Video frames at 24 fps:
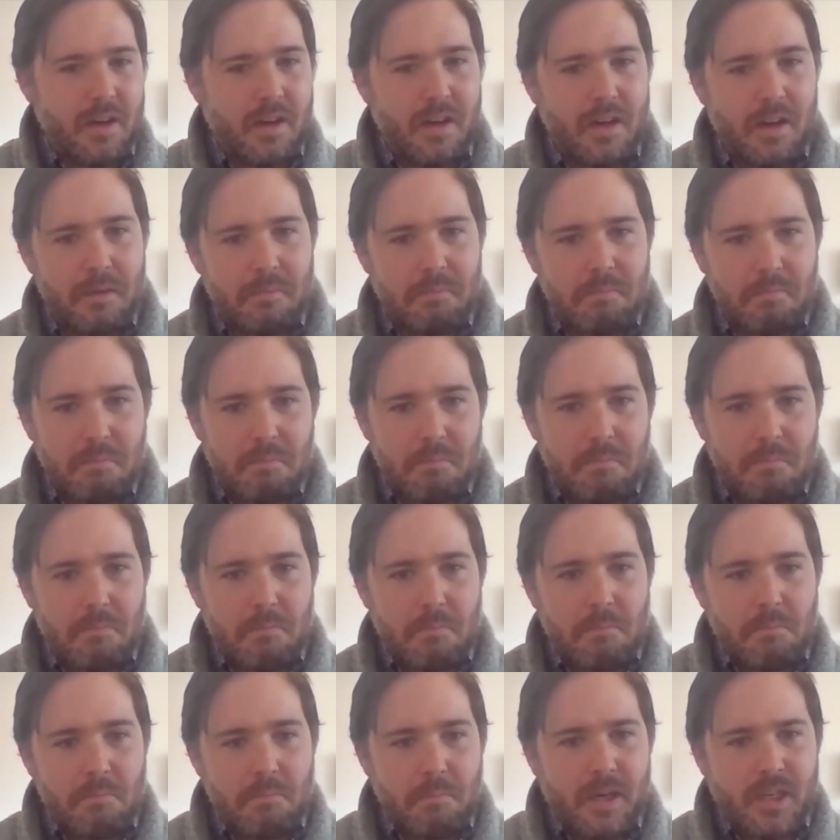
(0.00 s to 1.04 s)

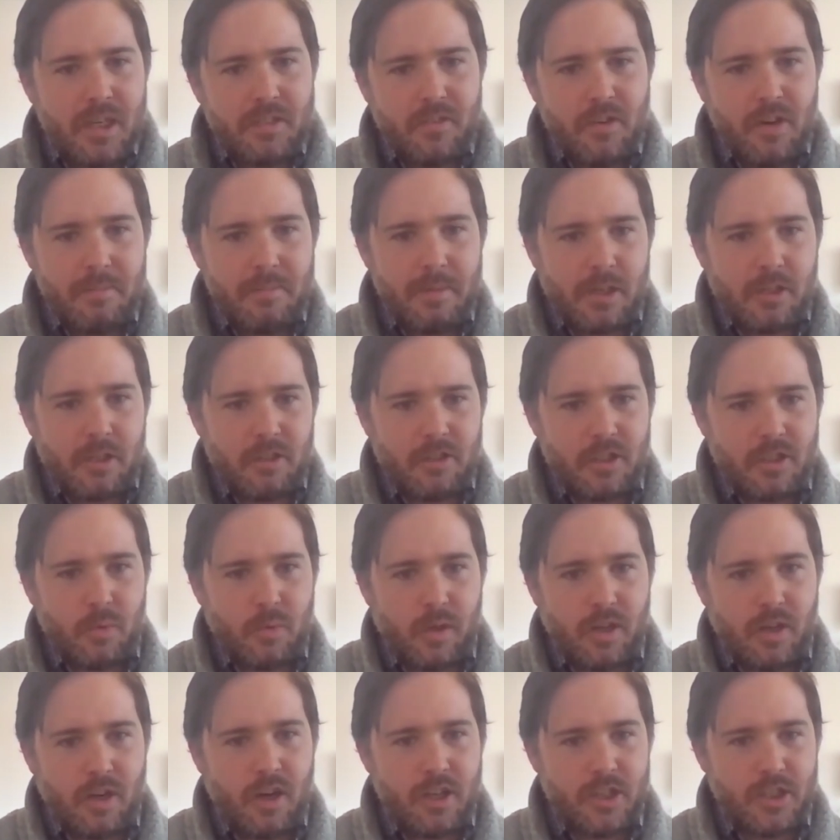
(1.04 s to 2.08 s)
But it's very much also
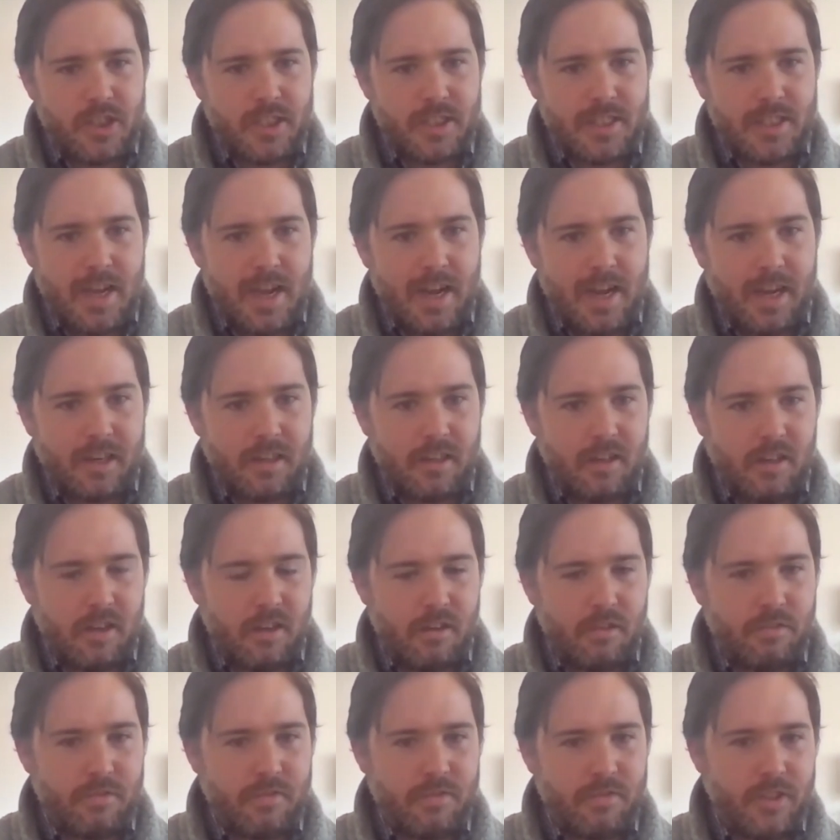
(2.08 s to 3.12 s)
a conscious act
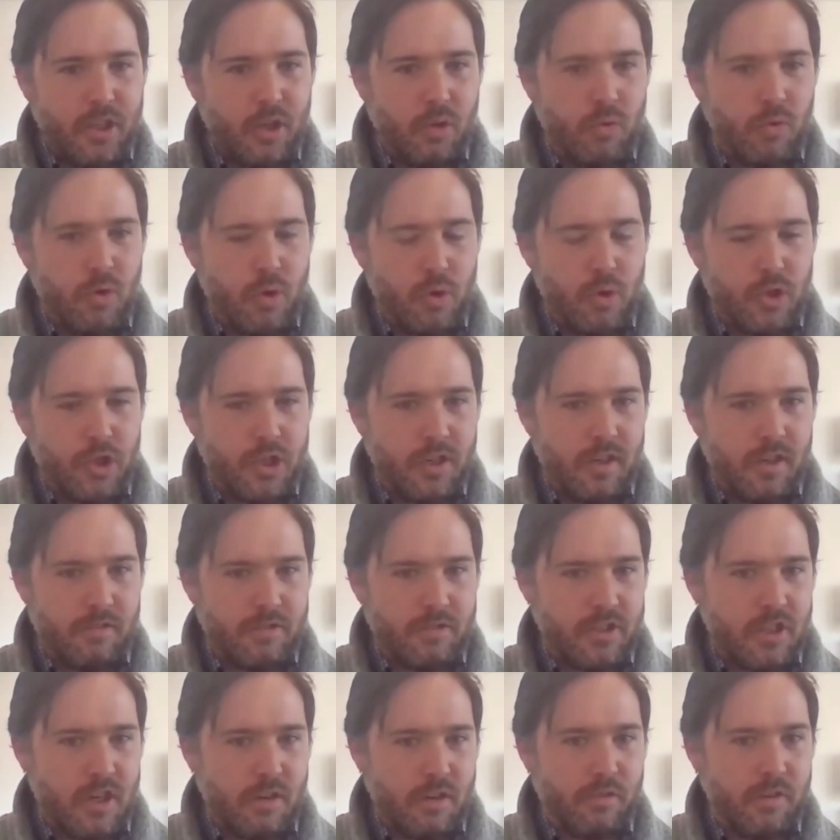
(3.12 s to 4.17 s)
of the erosion of
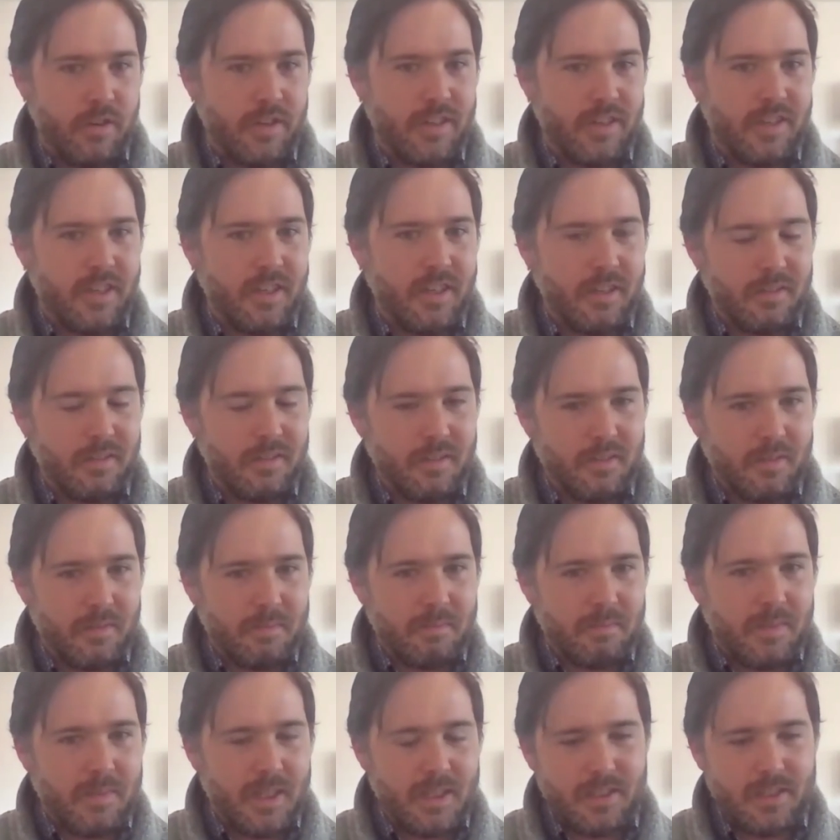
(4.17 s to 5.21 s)
sovereignty.
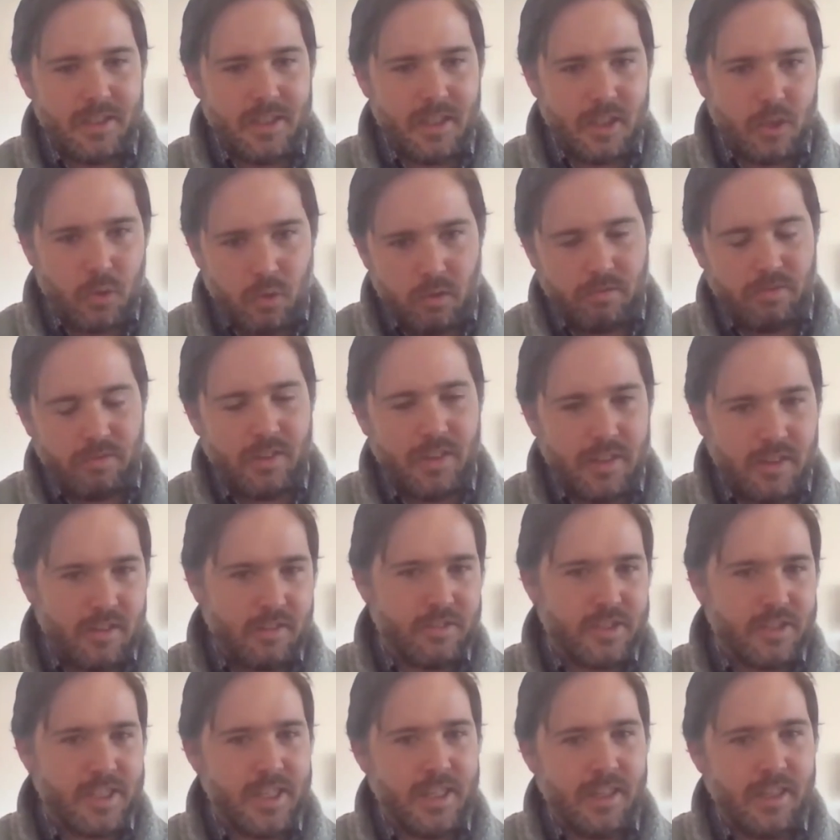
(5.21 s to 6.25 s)
It's the equivalent
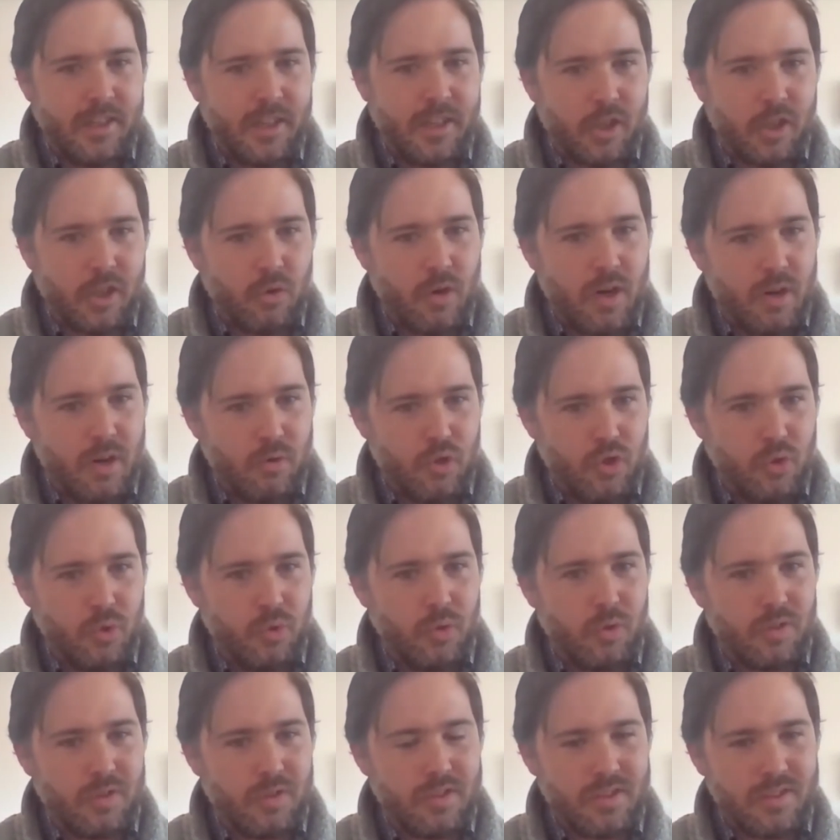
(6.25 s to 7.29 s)
of stealing the crown
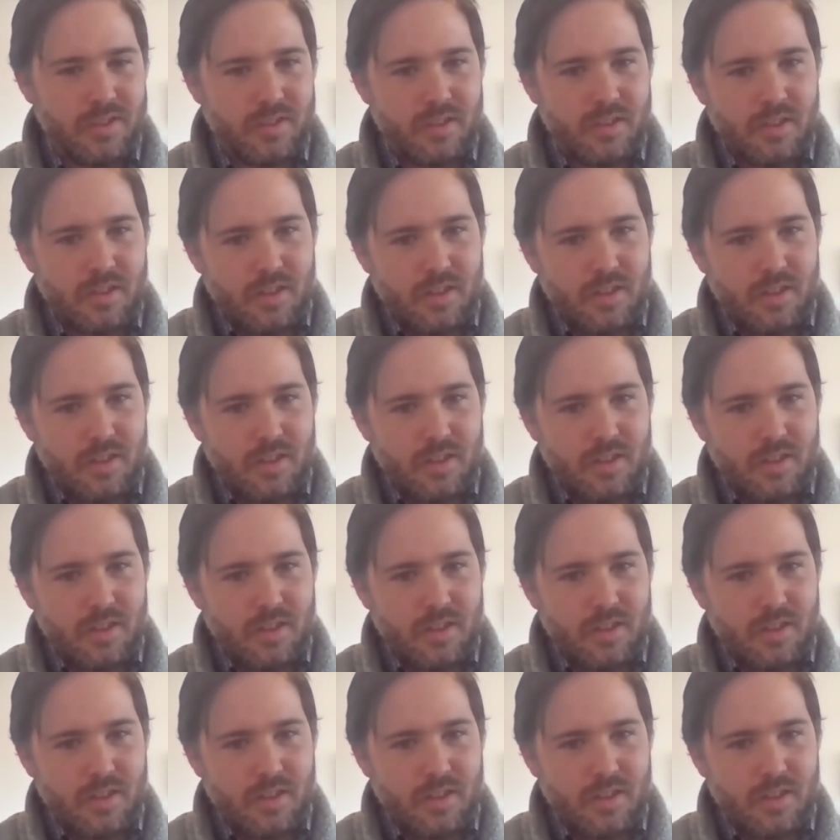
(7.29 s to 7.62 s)
jewels.